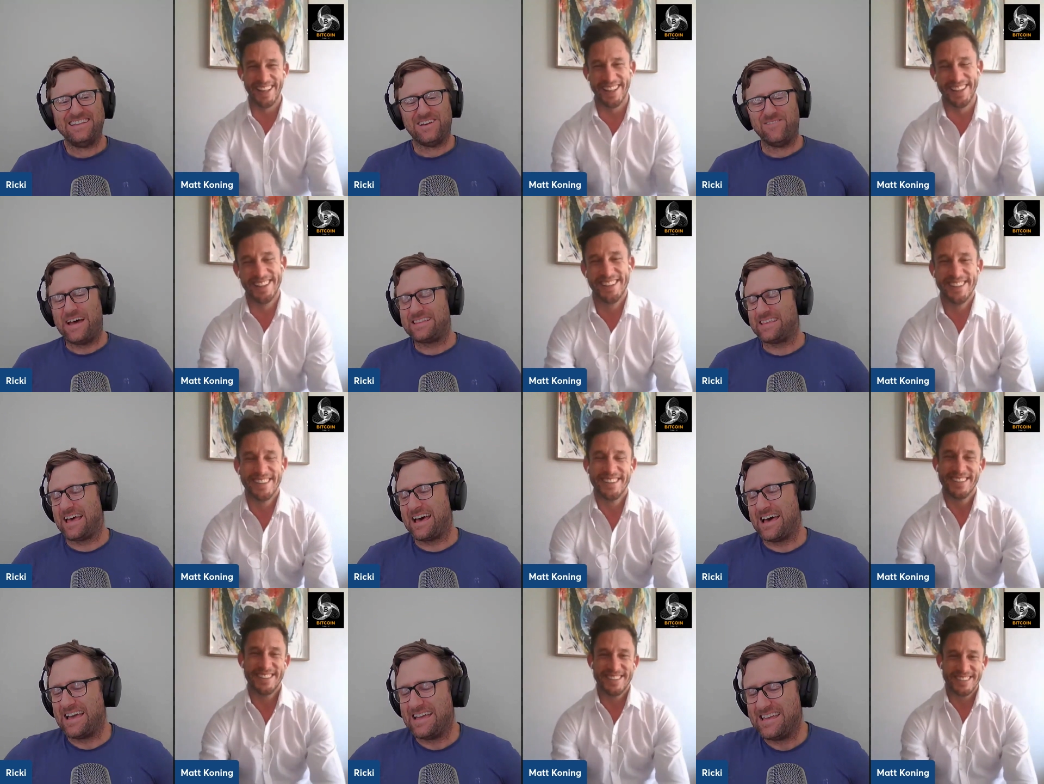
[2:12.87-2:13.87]
Speaker 1: So, Matt,
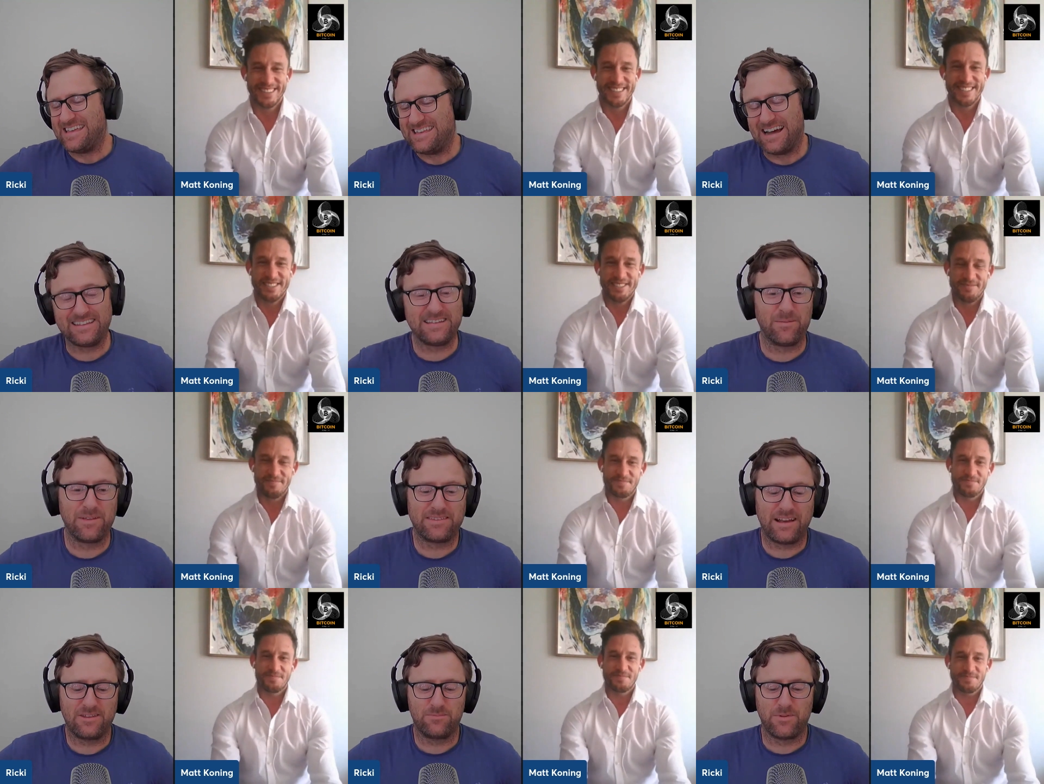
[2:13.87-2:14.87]
uh, yeah, tell,
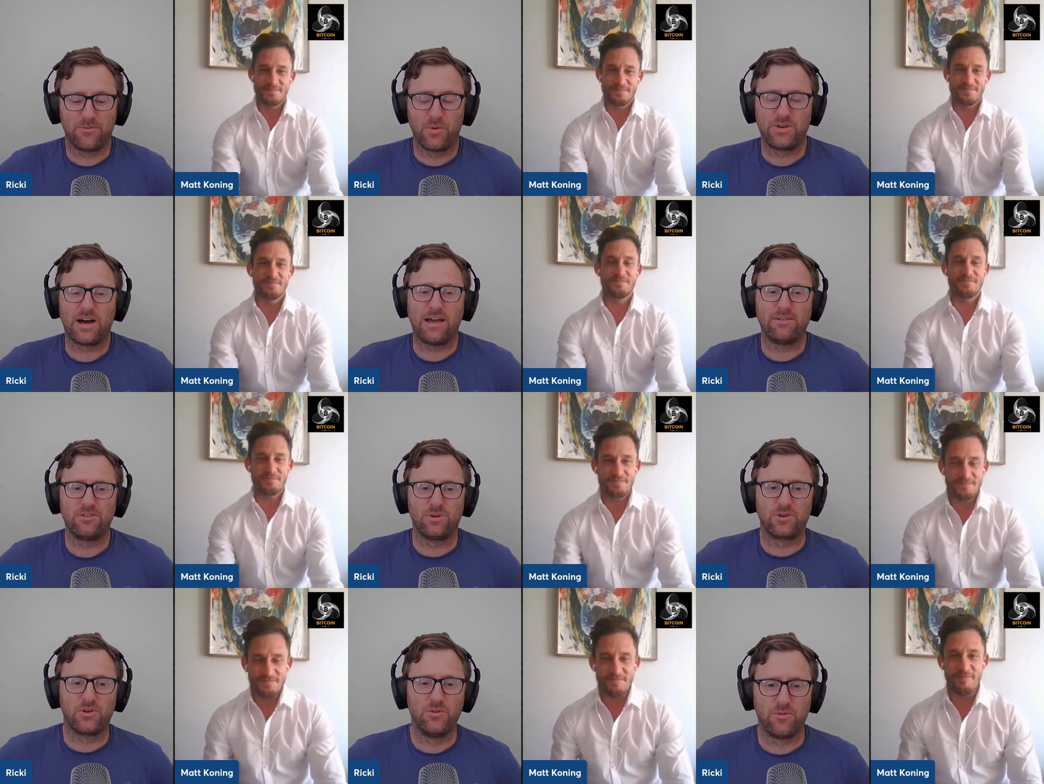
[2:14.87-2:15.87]
me, tell us before we dive
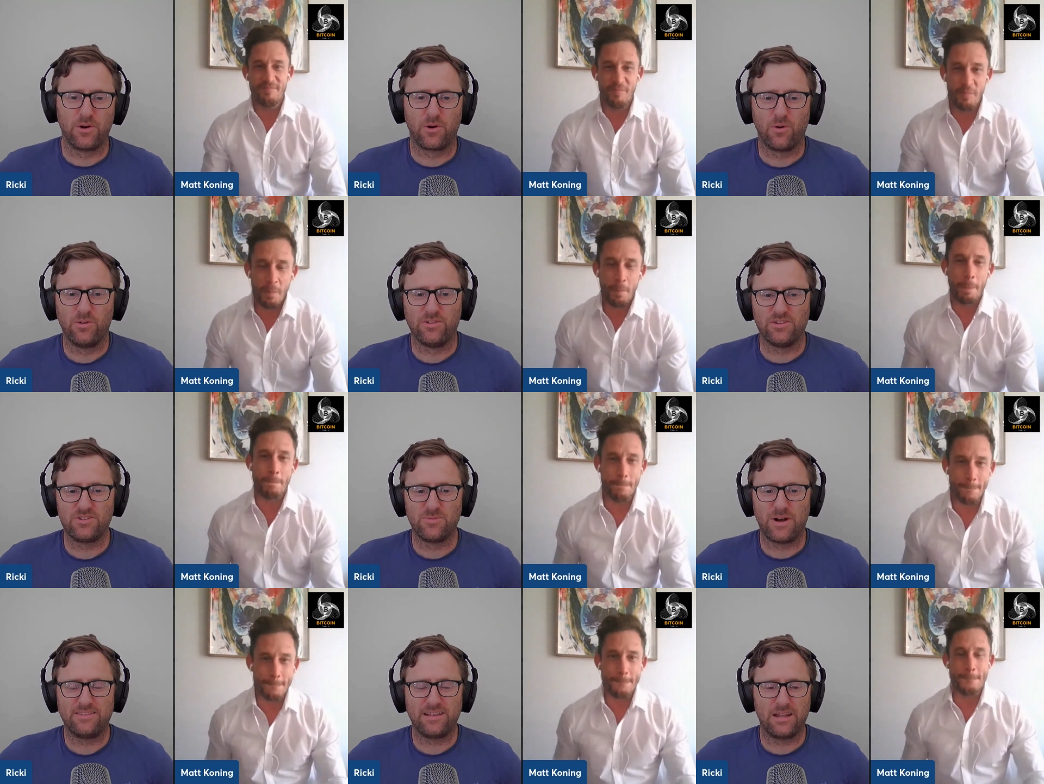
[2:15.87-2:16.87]
into what Crew for a Cause
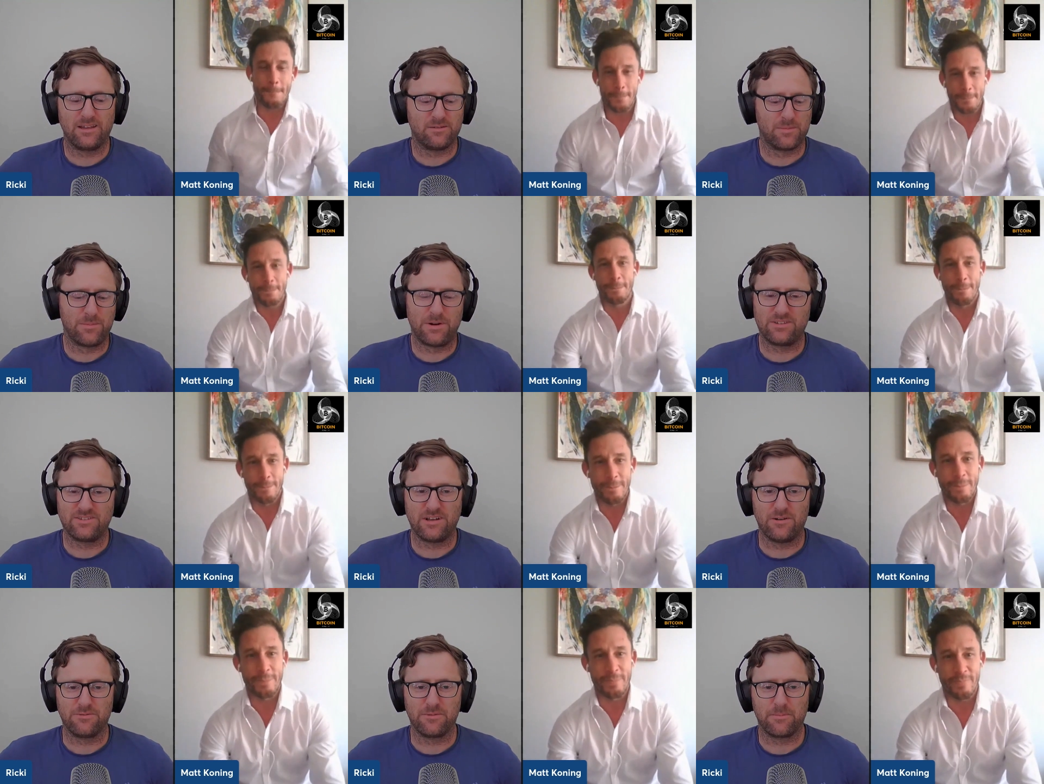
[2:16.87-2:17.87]
is, do you mind telling us mm. a bit hmm. about
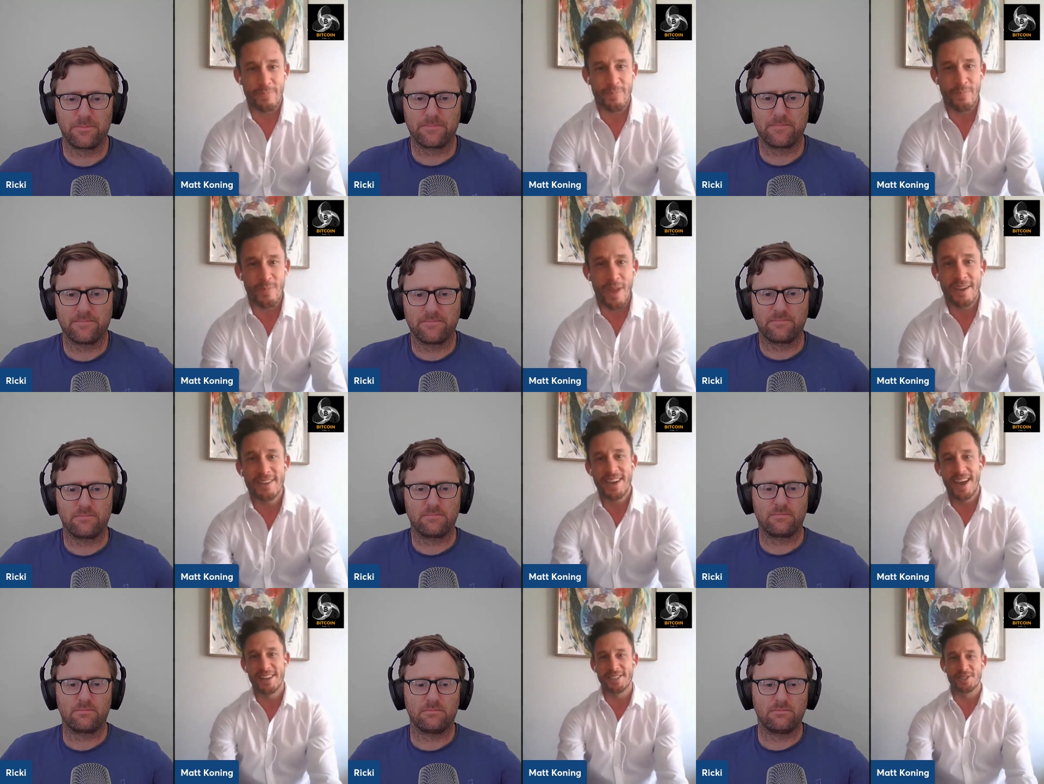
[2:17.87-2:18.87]
yourself?
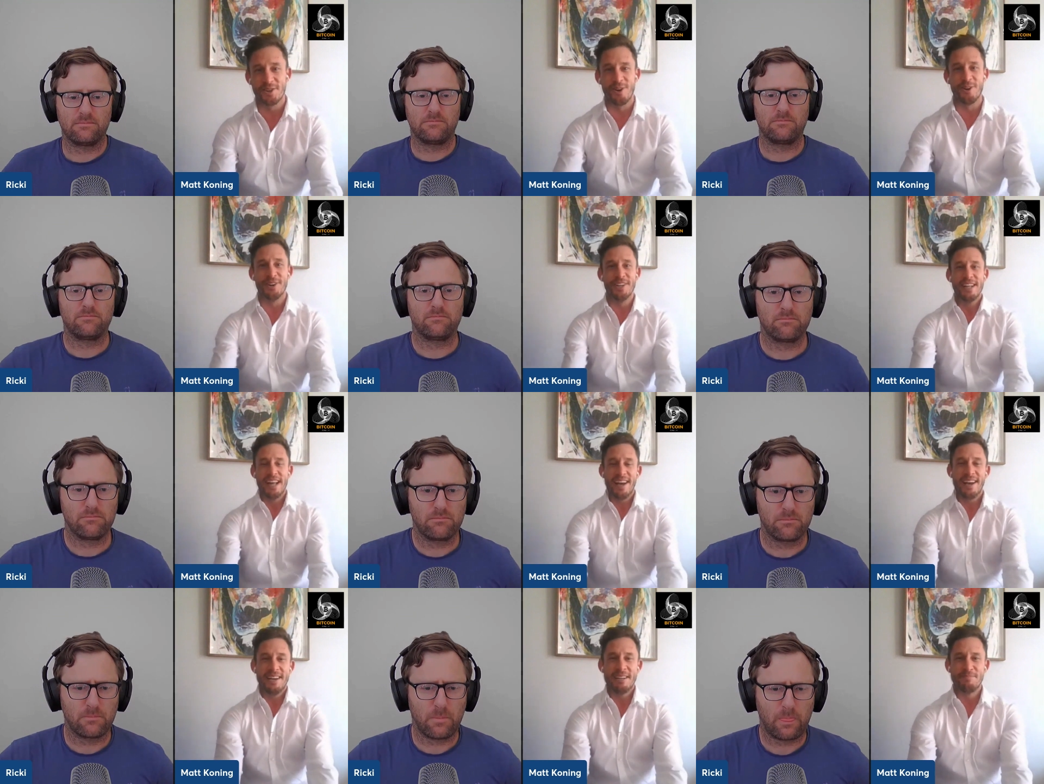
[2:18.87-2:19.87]
Speaker 2: Yeah, sure.
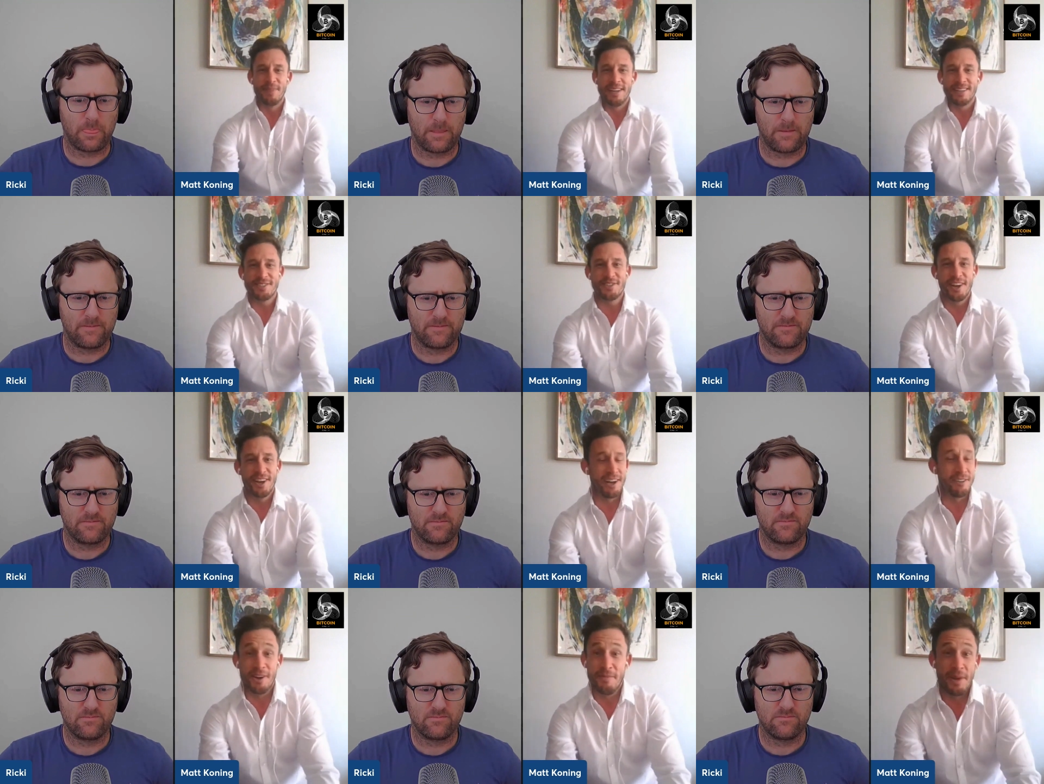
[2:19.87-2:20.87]
Um, so
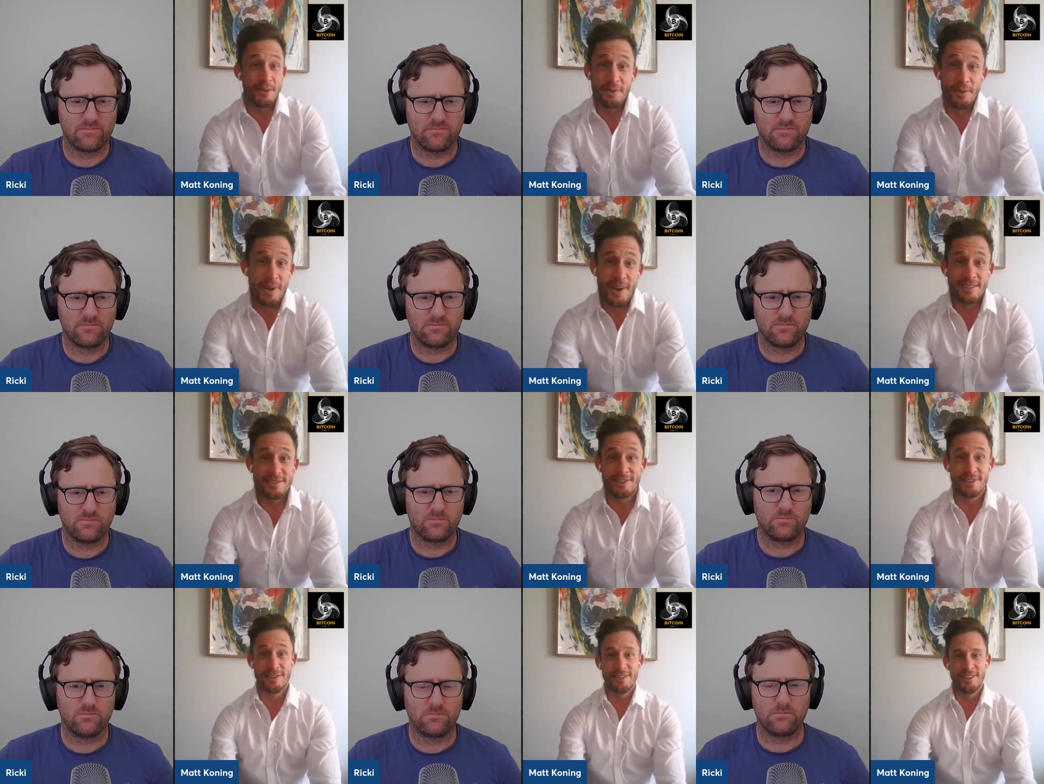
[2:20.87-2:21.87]
I'll go back all the way
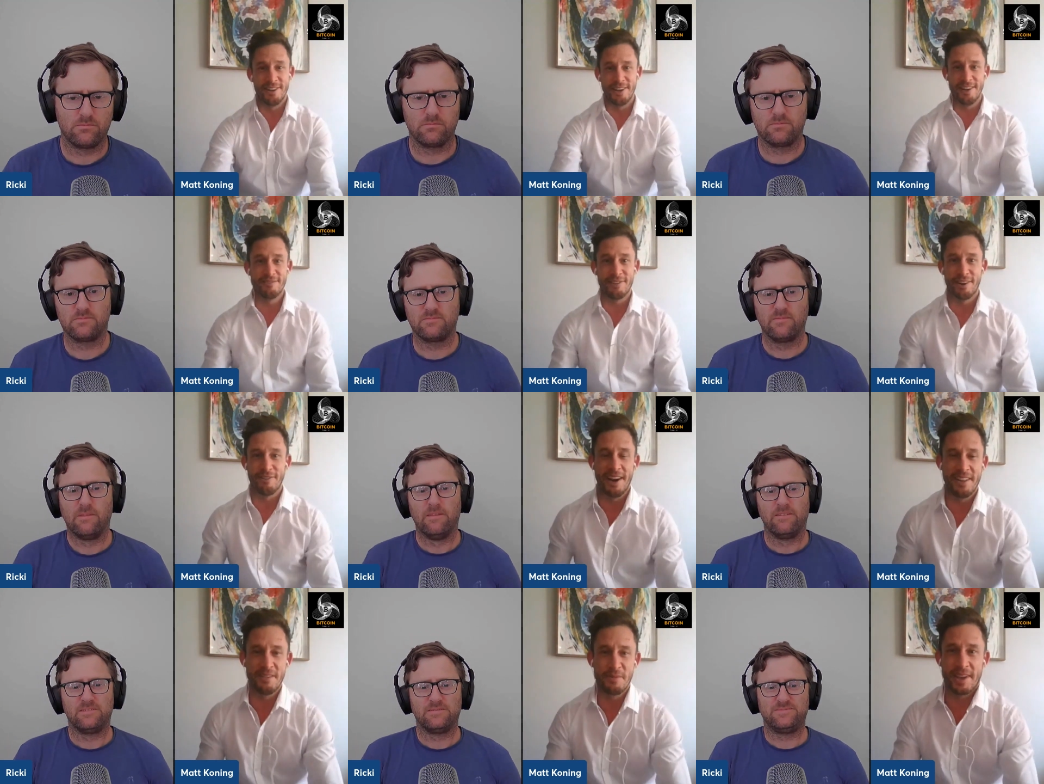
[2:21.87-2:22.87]
to, you know,
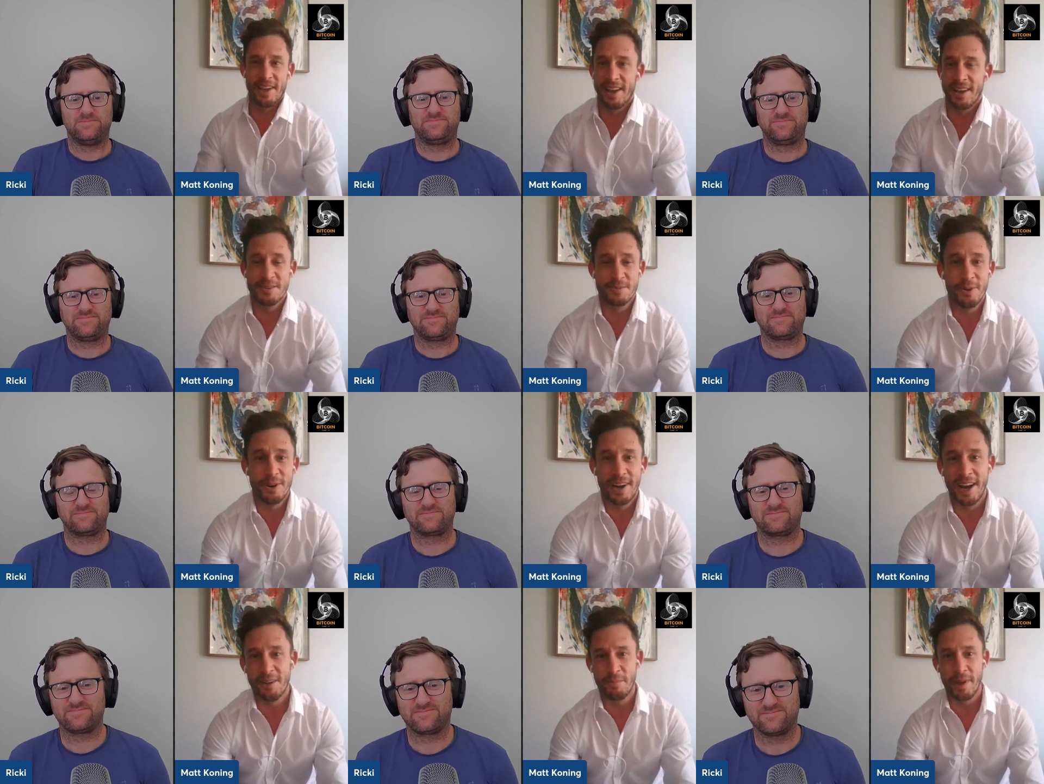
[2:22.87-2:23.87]
right in the beginning. I was born
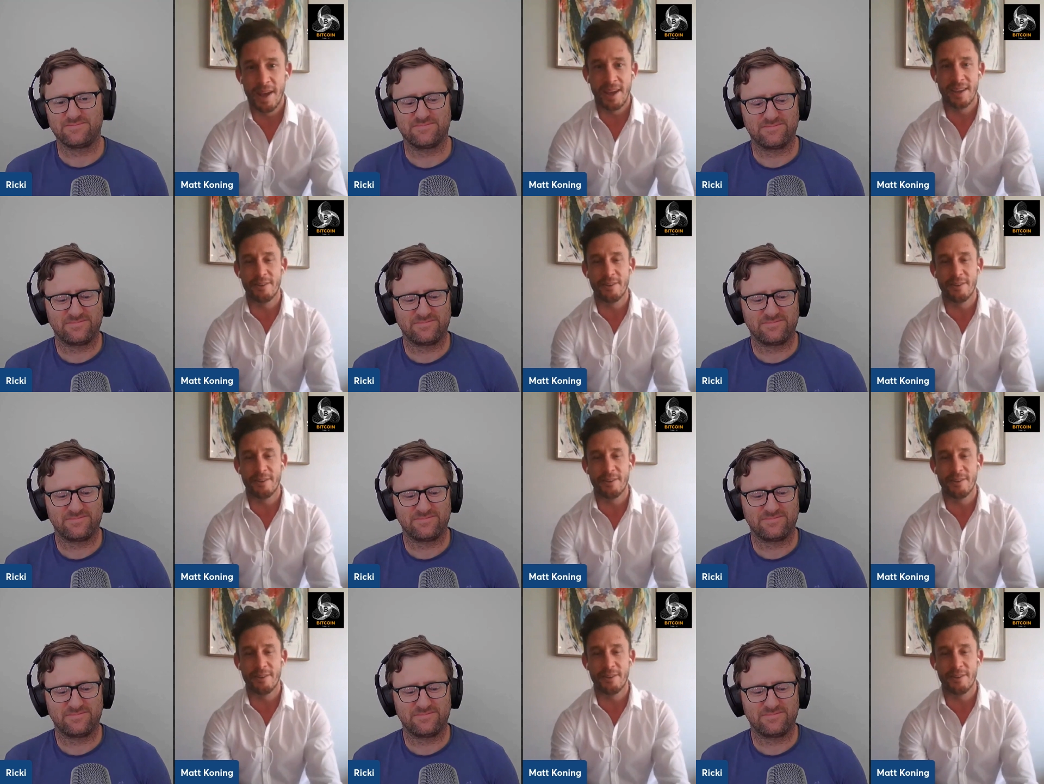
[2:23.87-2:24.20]
in Hout Bay,